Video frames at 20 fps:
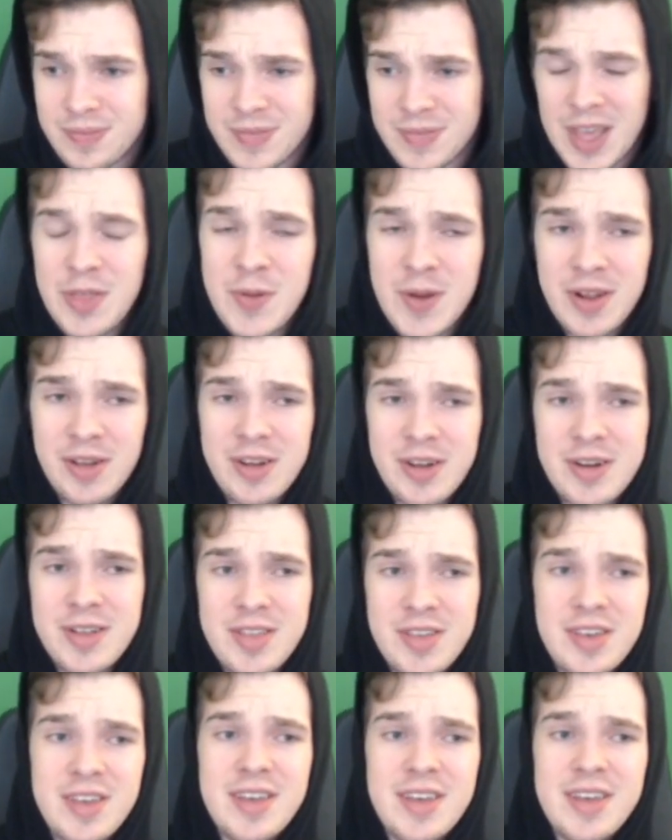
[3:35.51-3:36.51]
Death rattle
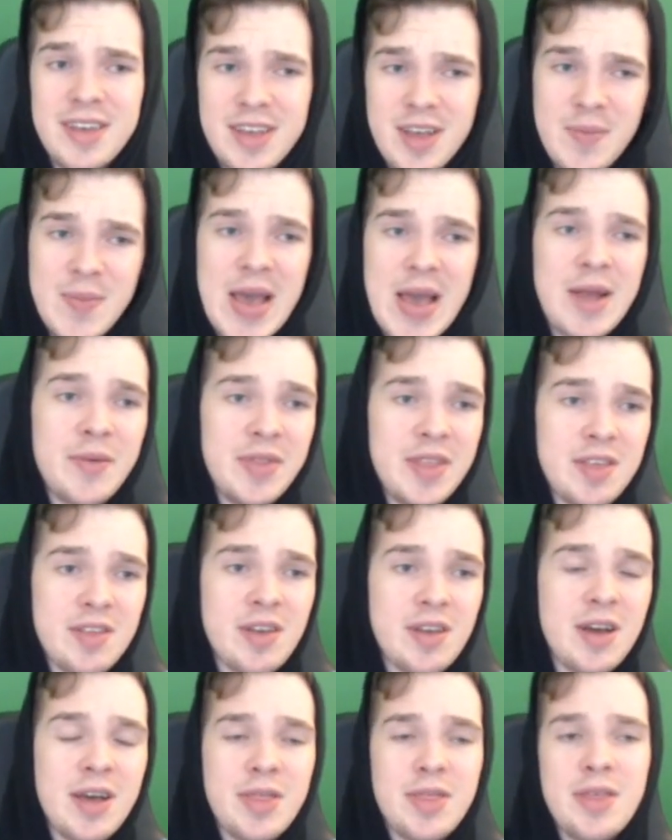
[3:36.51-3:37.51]
cards come back when this
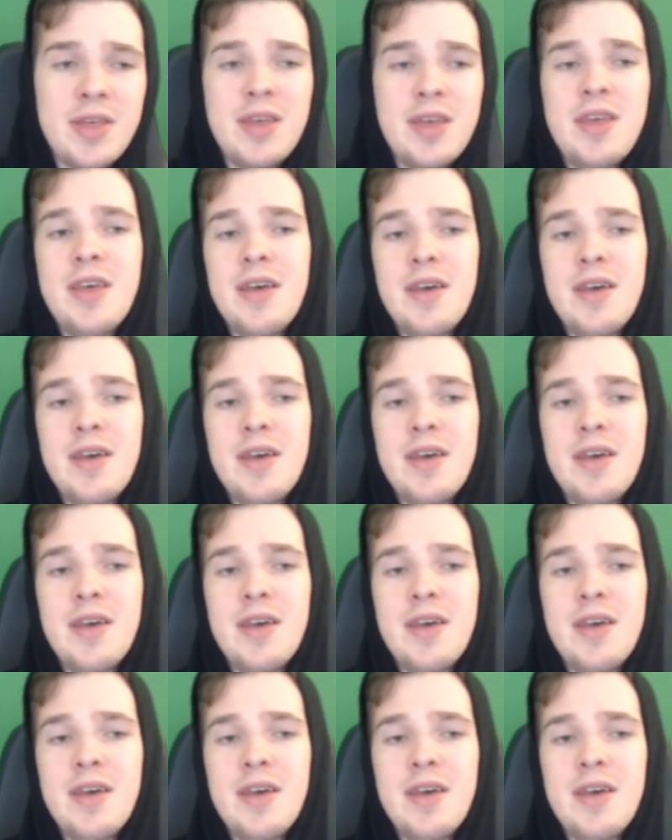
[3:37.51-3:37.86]
off,